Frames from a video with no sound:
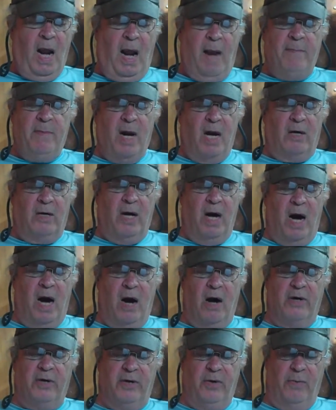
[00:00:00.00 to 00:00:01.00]
I'm not going to
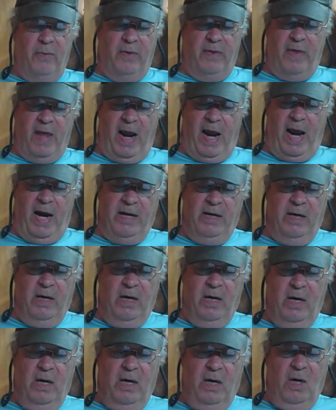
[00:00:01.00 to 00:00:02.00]
argue with that.
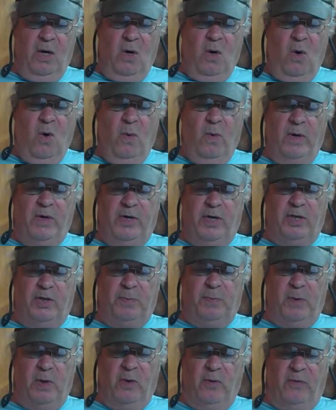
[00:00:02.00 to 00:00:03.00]
Who would
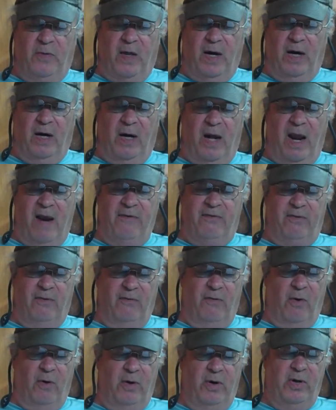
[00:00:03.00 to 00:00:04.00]
dispute that a life
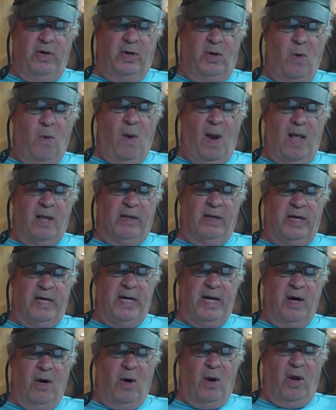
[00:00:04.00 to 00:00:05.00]
devoted to
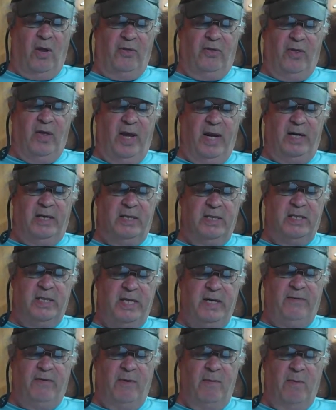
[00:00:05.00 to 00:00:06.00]
quality in all
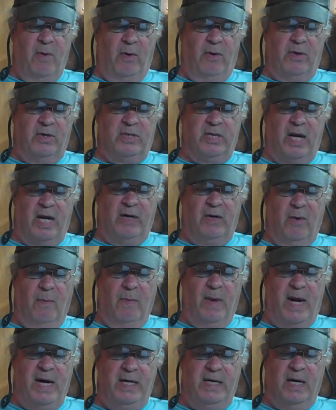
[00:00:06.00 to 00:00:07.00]
things, even
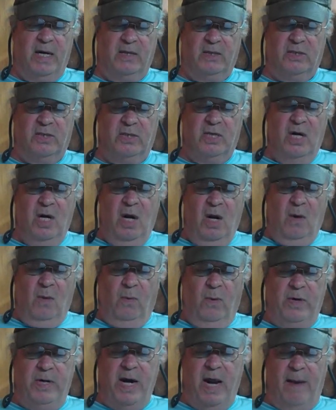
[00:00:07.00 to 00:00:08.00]
motorcycle maintenance,
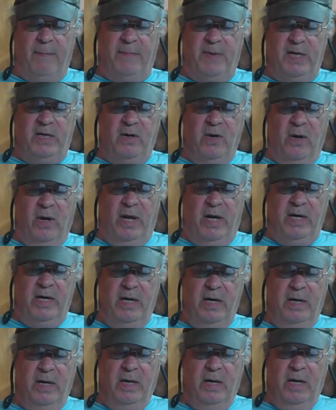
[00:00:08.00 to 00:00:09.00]
would not be good?
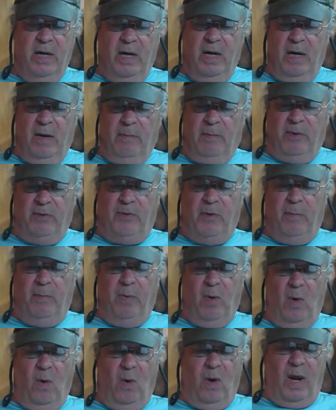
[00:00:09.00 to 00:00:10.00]
But the
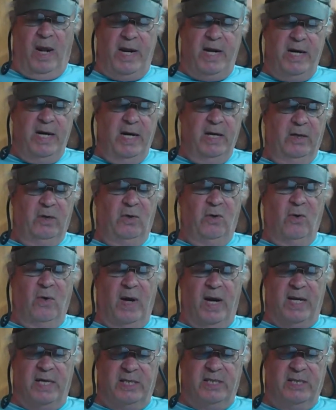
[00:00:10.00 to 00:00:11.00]
boy,
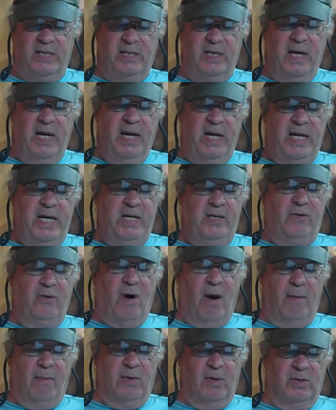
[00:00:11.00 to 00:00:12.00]
Chris, he
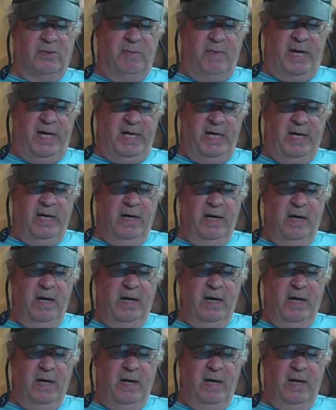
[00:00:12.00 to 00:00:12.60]
troubles me.